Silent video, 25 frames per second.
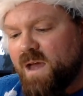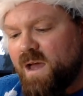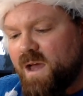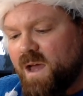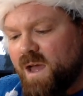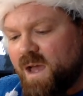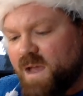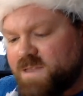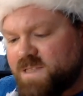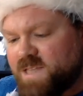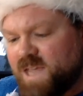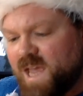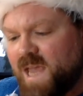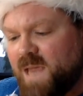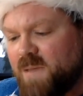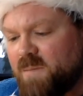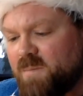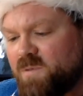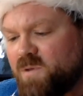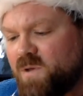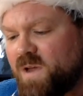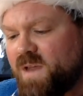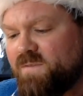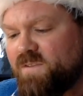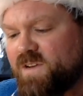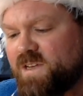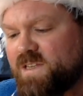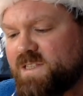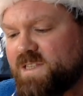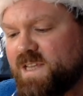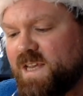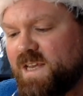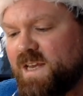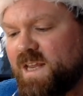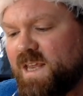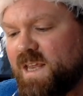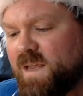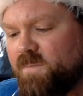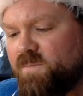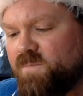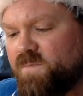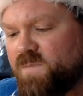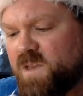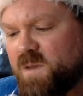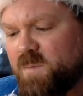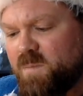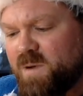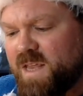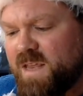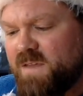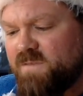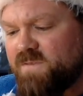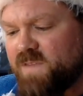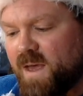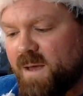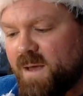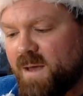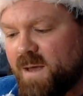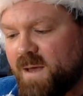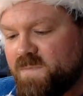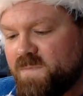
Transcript: A tape, not even a CD. Can you believe that?